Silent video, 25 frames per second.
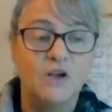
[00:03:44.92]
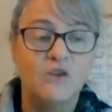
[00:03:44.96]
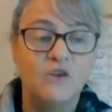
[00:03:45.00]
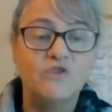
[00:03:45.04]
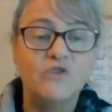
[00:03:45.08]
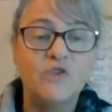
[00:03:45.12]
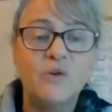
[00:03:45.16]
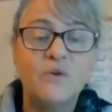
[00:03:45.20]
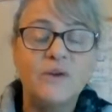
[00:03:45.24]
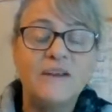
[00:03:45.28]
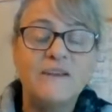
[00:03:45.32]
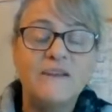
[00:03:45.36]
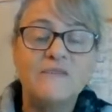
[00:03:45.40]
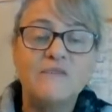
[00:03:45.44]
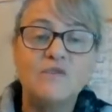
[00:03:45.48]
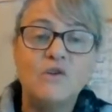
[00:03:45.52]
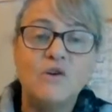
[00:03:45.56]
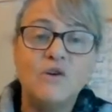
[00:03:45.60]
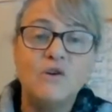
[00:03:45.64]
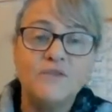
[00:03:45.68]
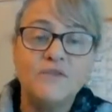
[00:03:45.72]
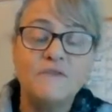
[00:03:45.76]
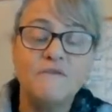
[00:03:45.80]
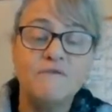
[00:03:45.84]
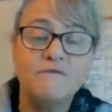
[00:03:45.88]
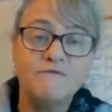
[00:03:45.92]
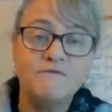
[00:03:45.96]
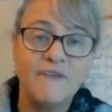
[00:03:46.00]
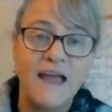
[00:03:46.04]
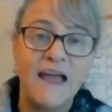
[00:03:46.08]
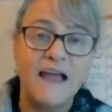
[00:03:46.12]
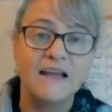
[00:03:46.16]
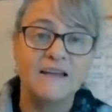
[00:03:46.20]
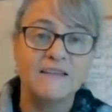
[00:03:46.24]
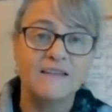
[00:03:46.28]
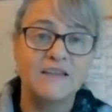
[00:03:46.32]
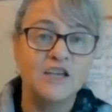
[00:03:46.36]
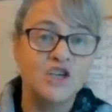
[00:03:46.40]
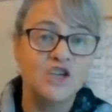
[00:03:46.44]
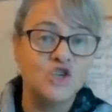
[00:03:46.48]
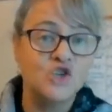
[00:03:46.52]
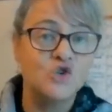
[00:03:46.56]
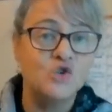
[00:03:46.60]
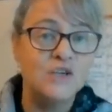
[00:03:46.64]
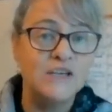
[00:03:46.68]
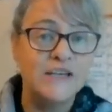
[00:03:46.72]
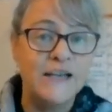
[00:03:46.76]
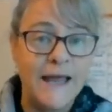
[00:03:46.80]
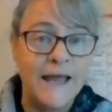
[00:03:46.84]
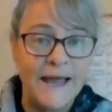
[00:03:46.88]
So it's not the fact that
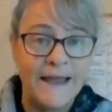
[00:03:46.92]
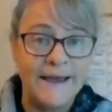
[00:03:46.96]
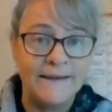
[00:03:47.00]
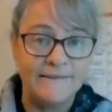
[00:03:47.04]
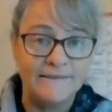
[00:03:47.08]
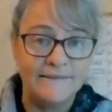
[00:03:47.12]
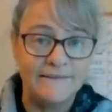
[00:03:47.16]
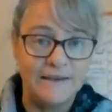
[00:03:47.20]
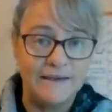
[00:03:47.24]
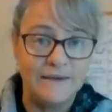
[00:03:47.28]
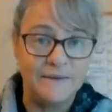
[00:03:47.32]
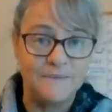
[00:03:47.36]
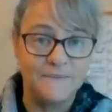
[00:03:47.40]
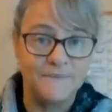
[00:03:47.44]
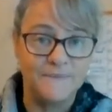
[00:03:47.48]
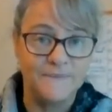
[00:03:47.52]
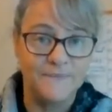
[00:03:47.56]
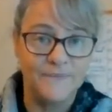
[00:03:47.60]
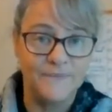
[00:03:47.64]
you're lazy